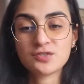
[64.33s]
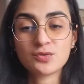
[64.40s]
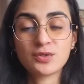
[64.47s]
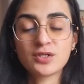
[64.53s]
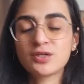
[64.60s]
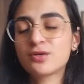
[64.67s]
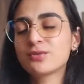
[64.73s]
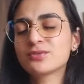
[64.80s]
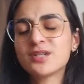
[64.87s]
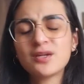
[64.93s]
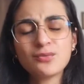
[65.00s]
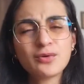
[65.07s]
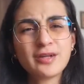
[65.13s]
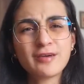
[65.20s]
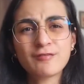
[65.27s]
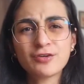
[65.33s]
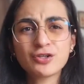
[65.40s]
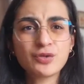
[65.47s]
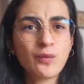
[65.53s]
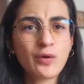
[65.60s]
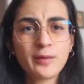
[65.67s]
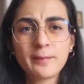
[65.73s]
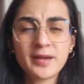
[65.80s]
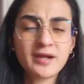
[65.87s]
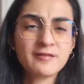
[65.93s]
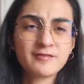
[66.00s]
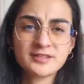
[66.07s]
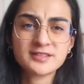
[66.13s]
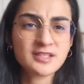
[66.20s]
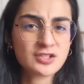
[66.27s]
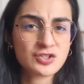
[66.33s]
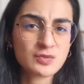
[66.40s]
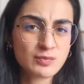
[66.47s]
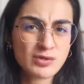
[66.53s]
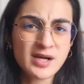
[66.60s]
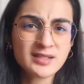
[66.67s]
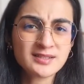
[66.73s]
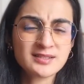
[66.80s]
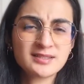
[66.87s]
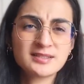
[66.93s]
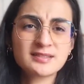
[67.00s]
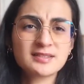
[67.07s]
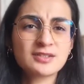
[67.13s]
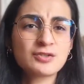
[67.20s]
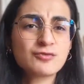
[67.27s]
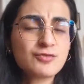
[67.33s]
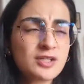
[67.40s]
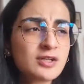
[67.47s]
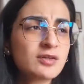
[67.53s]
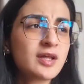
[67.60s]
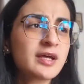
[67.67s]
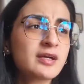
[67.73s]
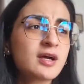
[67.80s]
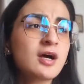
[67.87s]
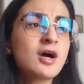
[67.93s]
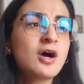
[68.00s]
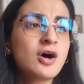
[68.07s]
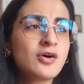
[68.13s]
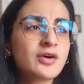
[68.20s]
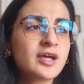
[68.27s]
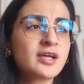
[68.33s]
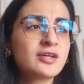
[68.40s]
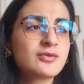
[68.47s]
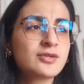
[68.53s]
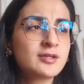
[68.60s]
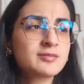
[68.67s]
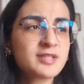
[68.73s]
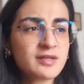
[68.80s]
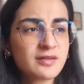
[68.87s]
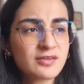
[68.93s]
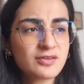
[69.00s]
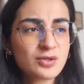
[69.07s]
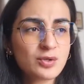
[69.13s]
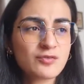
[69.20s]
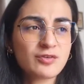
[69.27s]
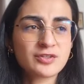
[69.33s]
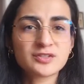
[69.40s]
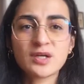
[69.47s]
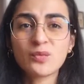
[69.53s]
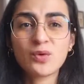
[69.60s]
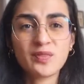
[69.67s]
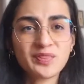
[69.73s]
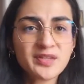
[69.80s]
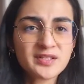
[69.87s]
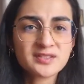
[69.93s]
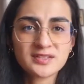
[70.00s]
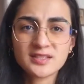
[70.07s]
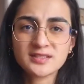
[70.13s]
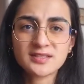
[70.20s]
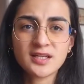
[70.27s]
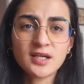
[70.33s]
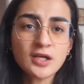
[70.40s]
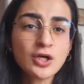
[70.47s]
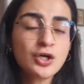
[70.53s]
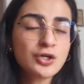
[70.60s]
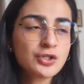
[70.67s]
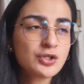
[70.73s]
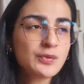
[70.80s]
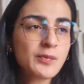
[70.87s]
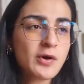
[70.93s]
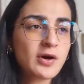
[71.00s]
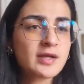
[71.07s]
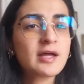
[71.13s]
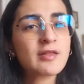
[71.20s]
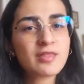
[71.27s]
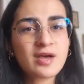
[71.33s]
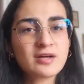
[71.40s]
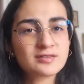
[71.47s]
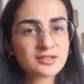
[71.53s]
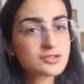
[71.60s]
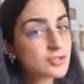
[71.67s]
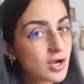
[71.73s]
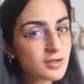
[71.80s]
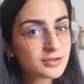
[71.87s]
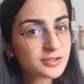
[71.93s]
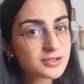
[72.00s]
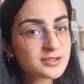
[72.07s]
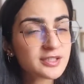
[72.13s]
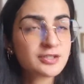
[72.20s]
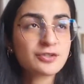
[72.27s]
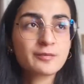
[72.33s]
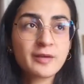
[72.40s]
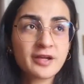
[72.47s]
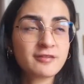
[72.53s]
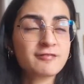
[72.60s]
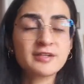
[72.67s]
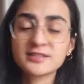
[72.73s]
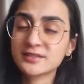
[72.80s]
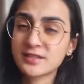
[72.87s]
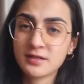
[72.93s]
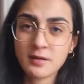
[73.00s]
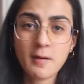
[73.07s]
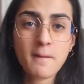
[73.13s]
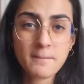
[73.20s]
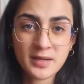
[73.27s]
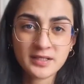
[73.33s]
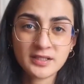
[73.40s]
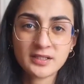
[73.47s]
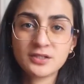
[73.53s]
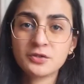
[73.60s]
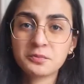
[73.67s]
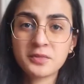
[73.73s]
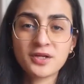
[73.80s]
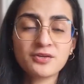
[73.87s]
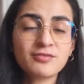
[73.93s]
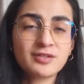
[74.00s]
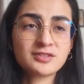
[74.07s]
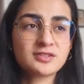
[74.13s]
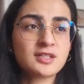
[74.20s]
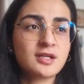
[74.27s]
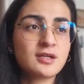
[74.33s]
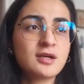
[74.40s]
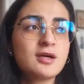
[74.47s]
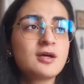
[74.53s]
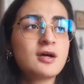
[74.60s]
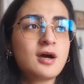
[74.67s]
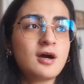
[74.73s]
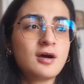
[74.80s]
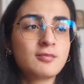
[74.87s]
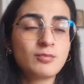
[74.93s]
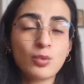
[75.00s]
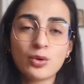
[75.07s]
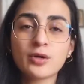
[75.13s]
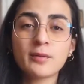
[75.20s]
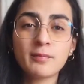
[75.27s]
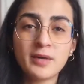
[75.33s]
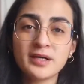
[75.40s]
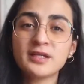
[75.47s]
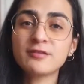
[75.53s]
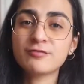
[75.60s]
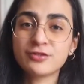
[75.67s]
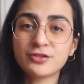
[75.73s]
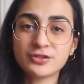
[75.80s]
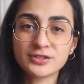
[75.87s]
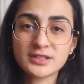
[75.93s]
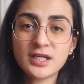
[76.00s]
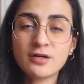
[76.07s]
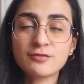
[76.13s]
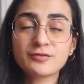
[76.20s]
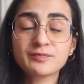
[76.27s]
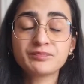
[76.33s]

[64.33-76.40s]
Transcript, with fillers: or, you know, done whatever your manifestation practices, and you feel like, okay, you keep telling the universe, I want this. Let's say you want a thousand dollars and you're manifesting money. You're manifesting uh, more money for yourself.